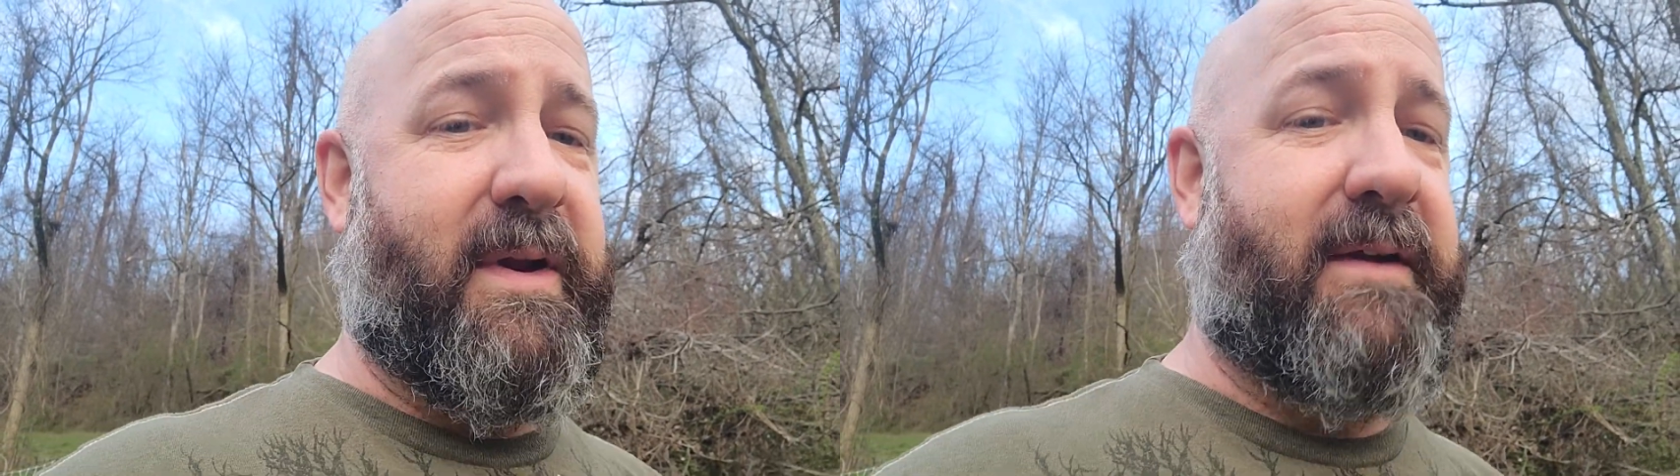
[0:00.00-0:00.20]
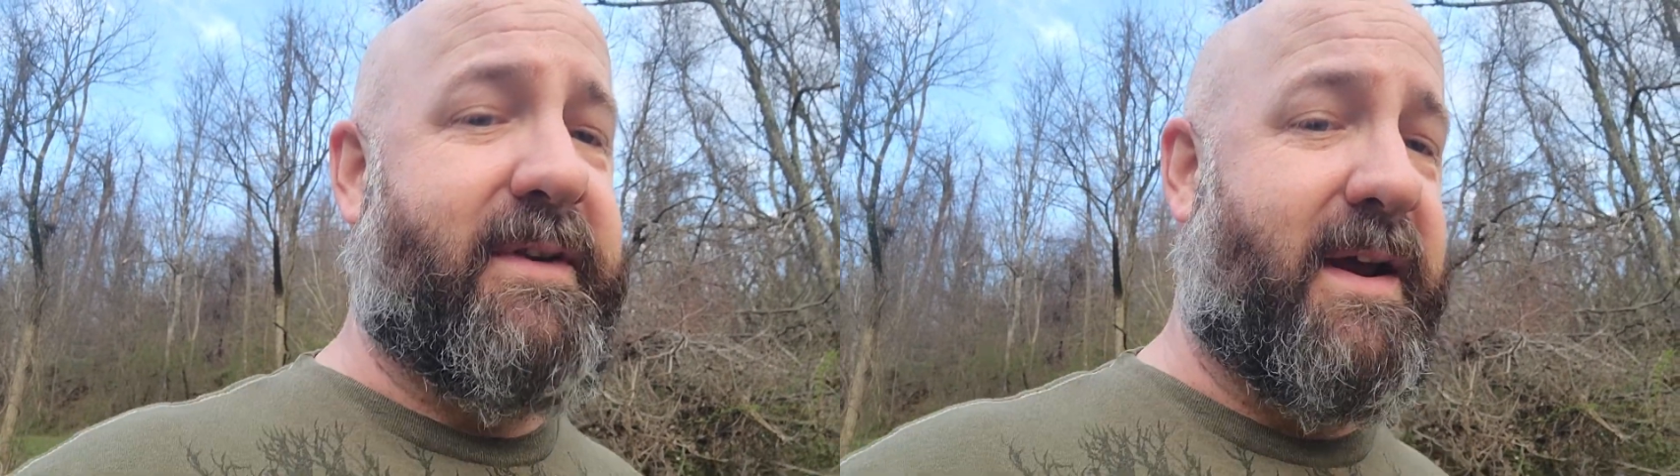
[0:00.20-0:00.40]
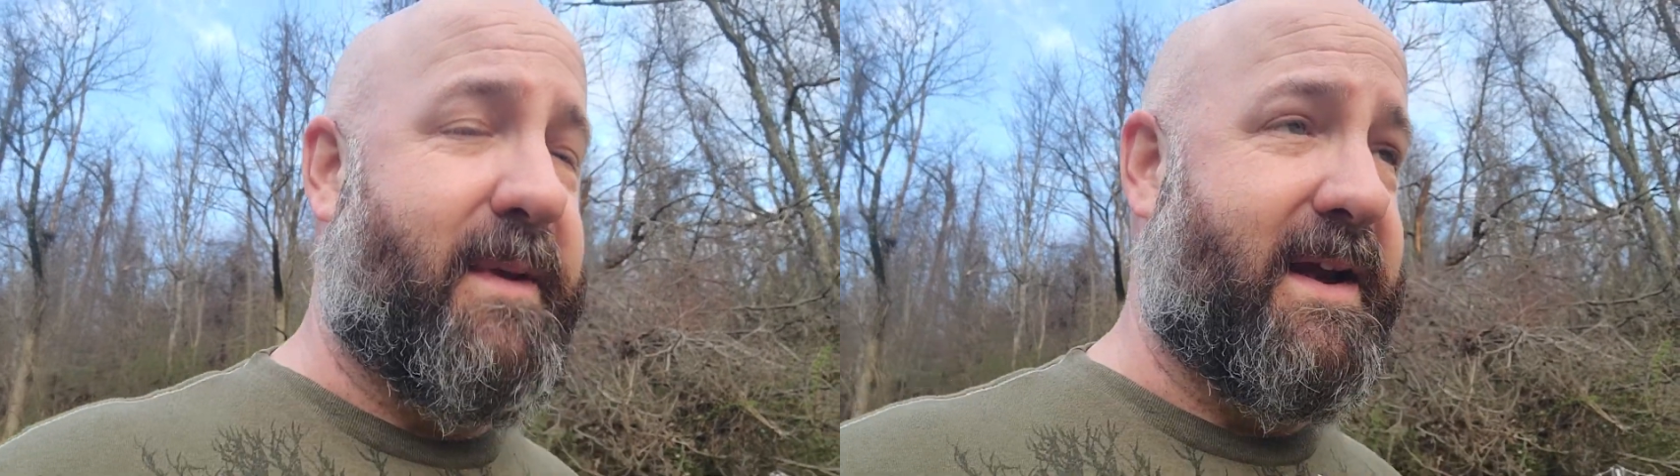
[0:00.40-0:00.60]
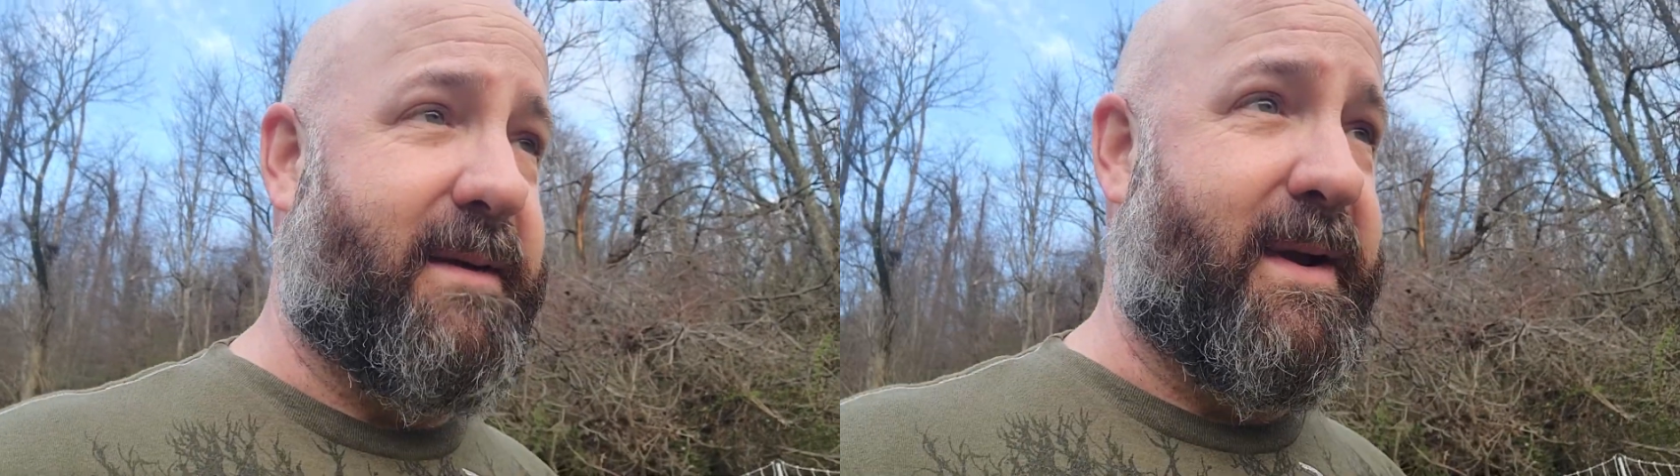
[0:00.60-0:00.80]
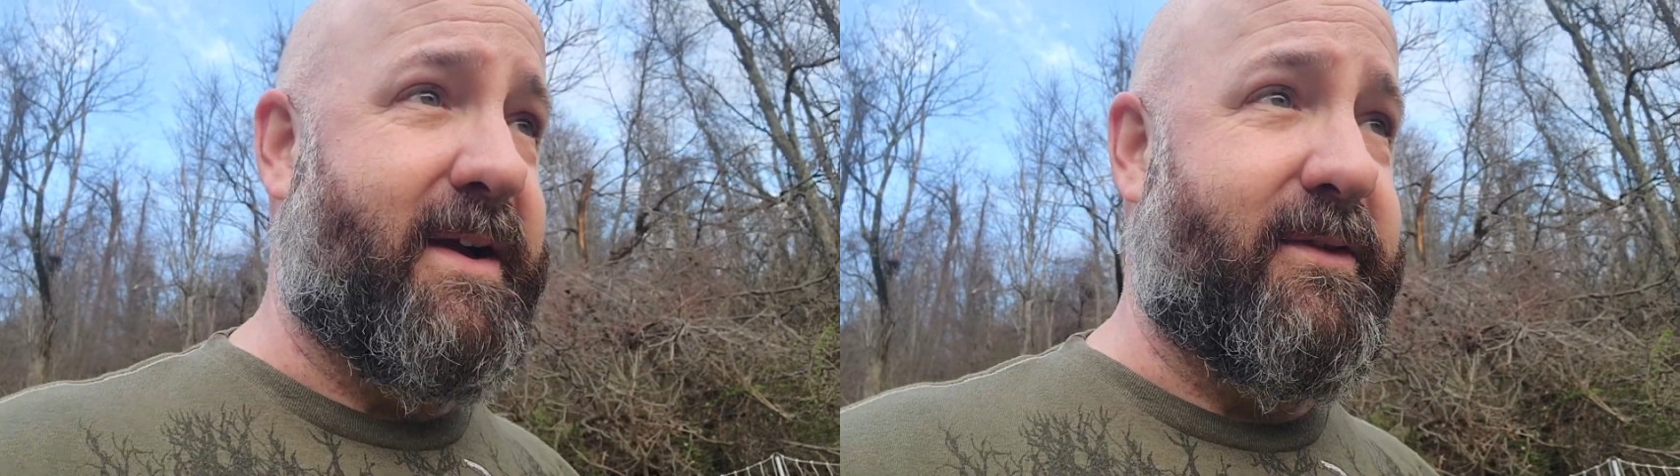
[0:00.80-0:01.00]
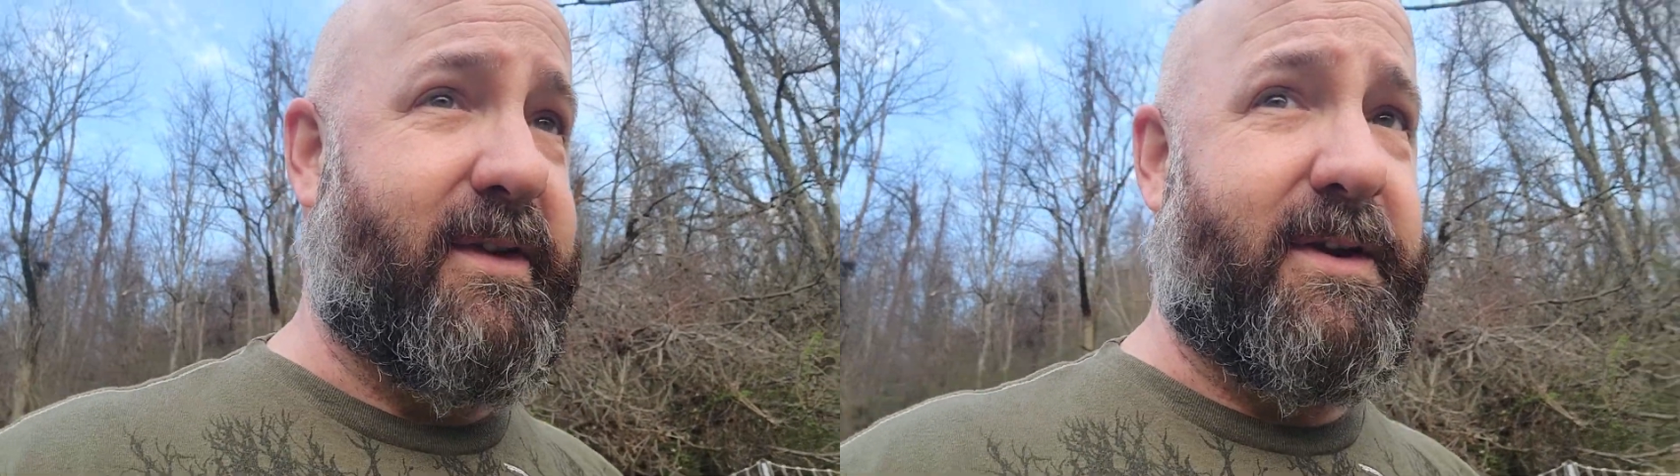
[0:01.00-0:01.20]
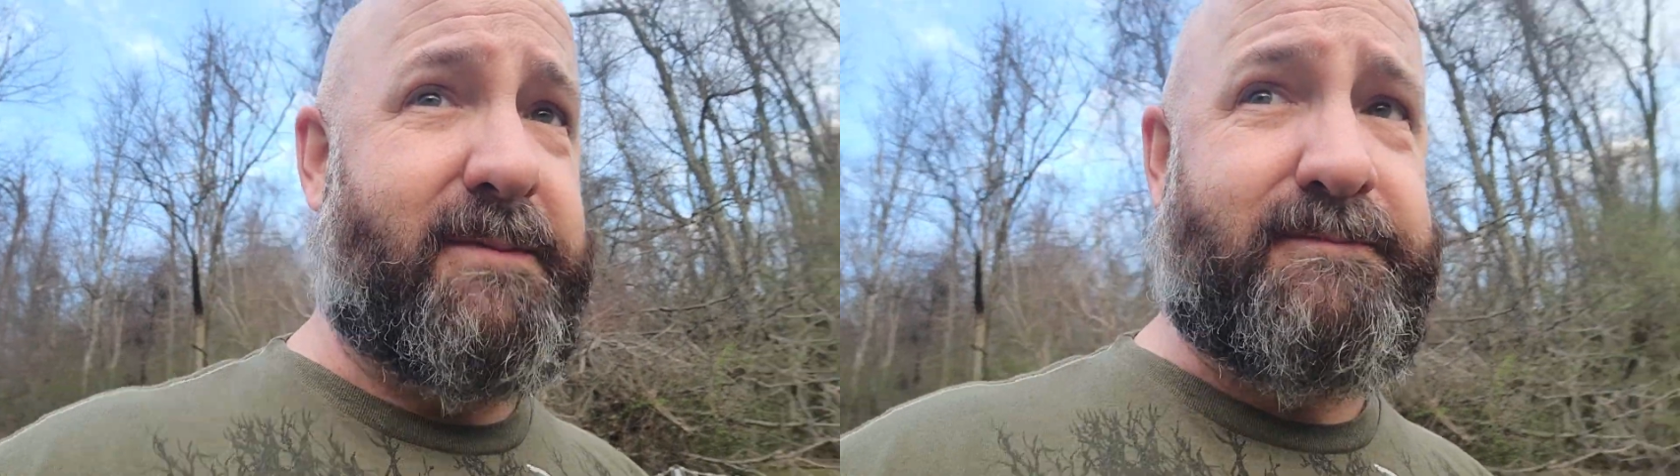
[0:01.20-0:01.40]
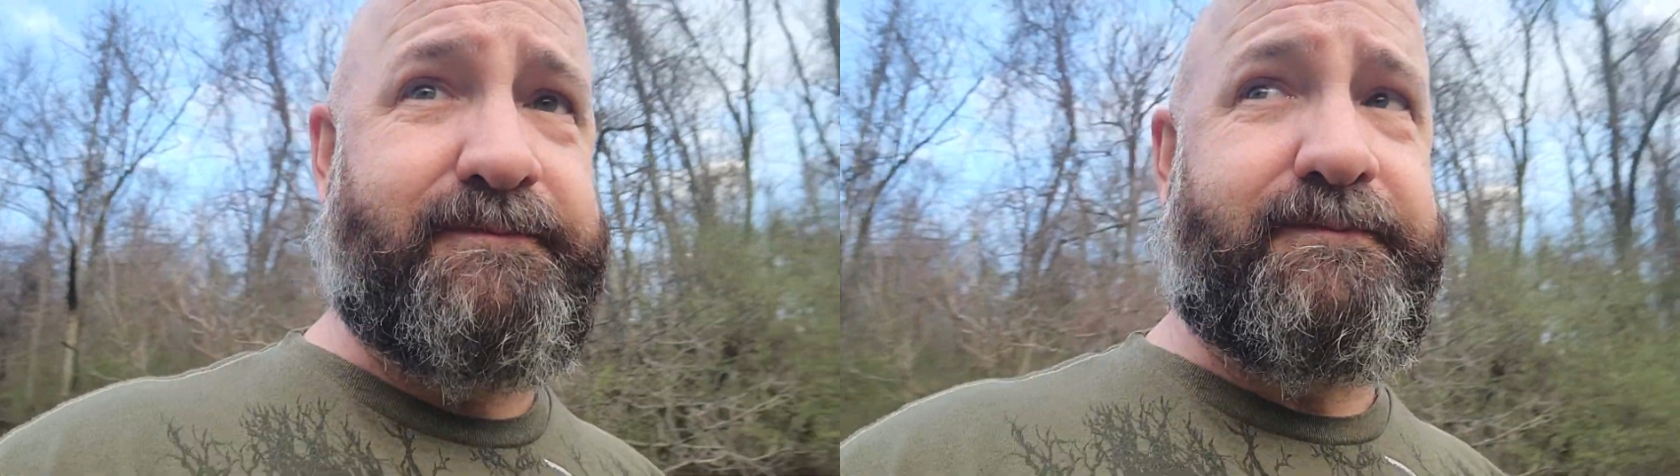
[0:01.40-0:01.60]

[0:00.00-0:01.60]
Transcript: every time they come out. So